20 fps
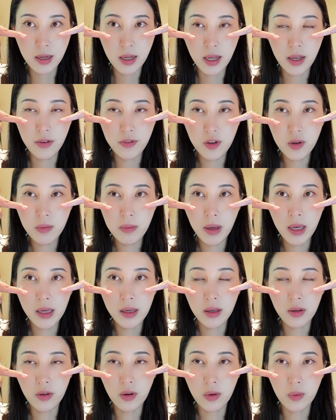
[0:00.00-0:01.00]
If you
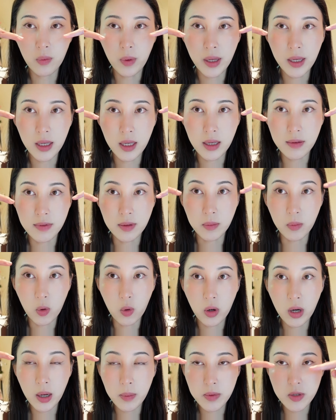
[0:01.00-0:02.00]
make your wing even
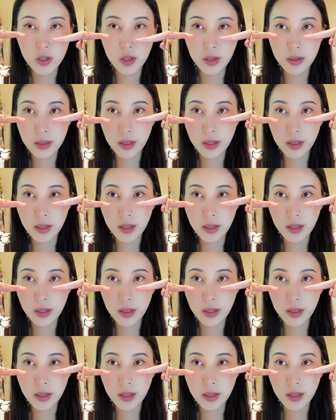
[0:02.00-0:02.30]
more upturned,